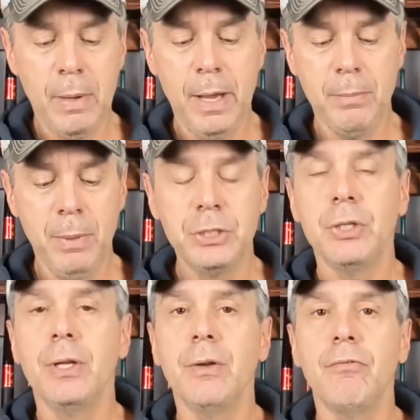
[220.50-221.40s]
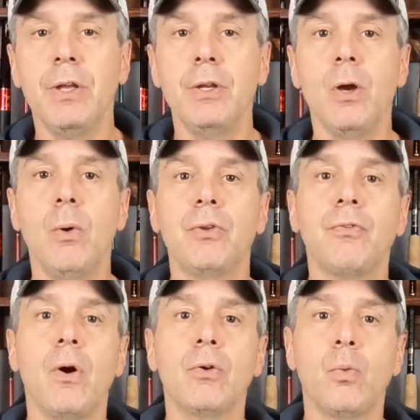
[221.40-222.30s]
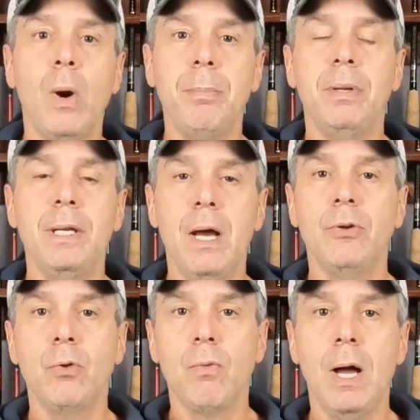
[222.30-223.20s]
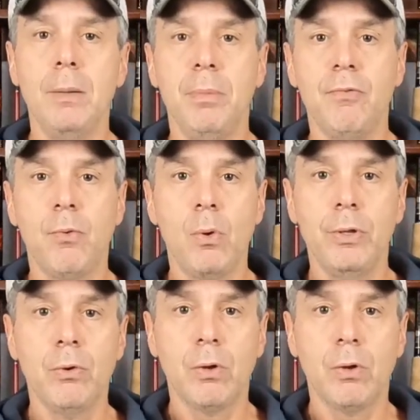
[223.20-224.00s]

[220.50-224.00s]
I had mentioned in a video as far as wiping down your rod before you